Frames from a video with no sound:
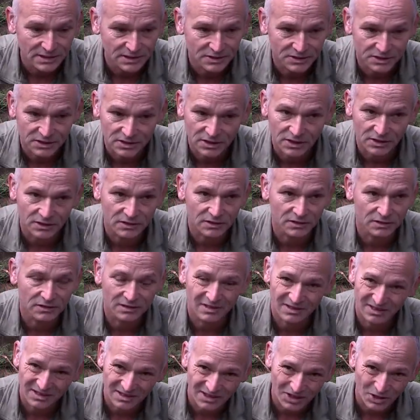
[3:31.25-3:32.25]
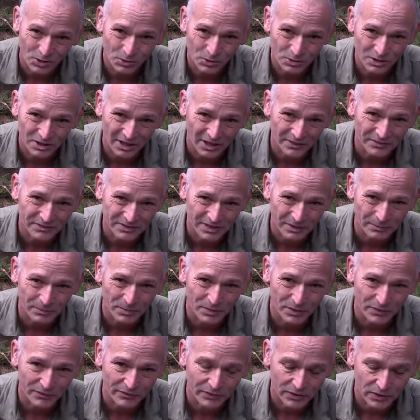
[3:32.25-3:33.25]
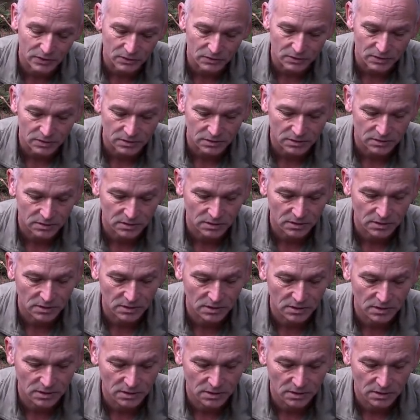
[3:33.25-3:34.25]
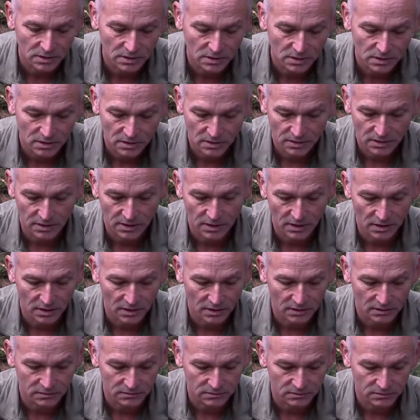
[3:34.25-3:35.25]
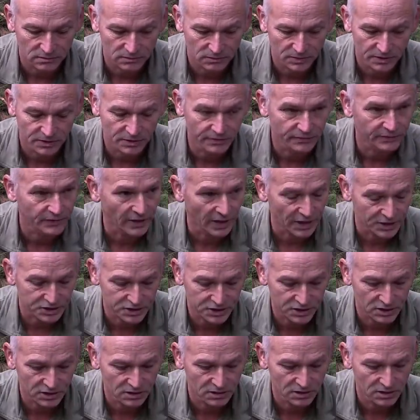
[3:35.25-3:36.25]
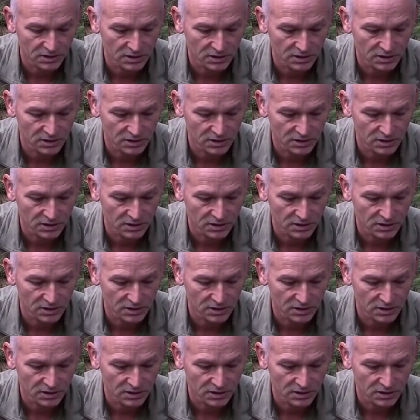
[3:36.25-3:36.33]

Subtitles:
to get a good enough depth of field. Now, with the flash,